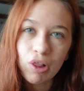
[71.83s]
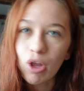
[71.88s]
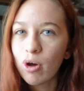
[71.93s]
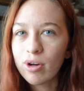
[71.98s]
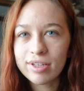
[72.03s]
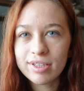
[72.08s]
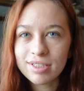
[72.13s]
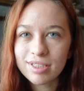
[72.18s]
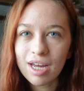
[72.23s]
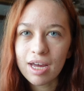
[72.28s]

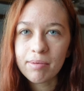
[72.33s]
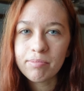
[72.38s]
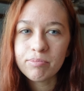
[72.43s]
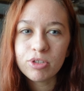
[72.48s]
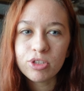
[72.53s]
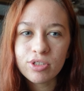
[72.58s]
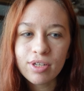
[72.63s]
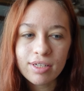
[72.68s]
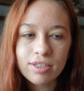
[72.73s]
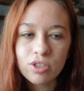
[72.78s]
longest time
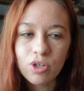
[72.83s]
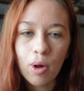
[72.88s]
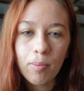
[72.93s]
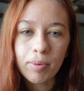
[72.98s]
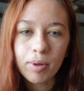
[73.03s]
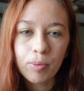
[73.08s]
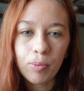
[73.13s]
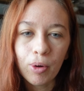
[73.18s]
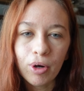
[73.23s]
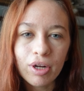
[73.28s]
just has not
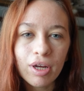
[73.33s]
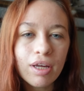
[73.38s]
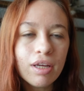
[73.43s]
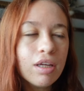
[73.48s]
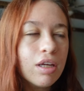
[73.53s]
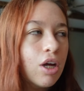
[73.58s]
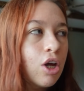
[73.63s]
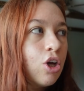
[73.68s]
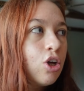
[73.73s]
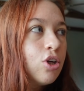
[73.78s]
been
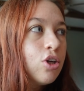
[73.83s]
working.